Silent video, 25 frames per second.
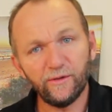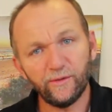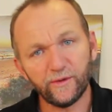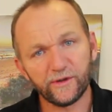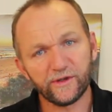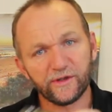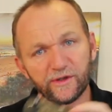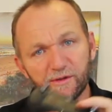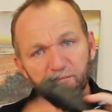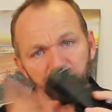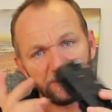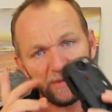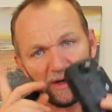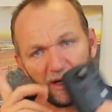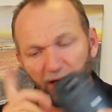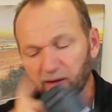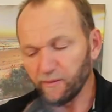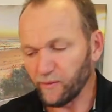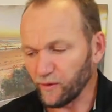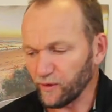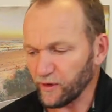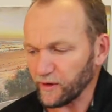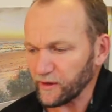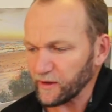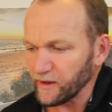which I
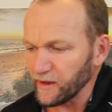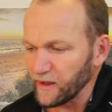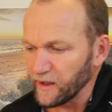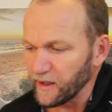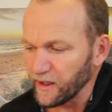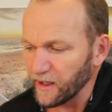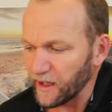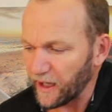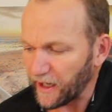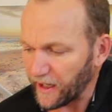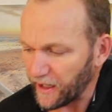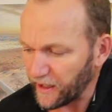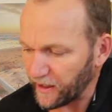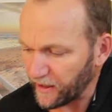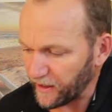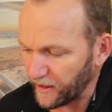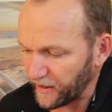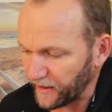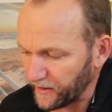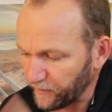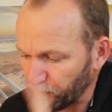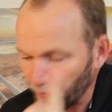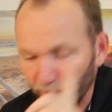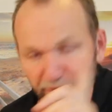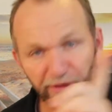bought.
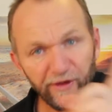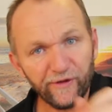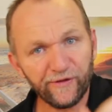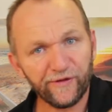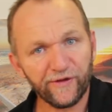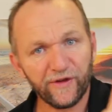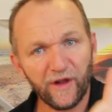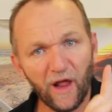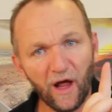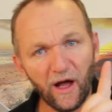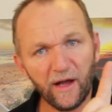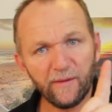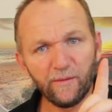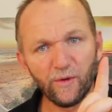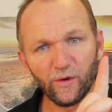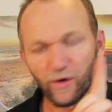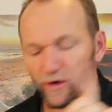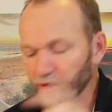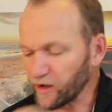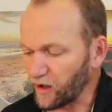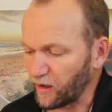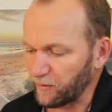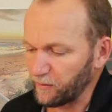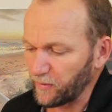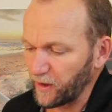And with the Fly
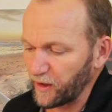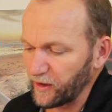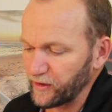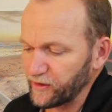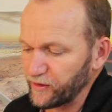More combo,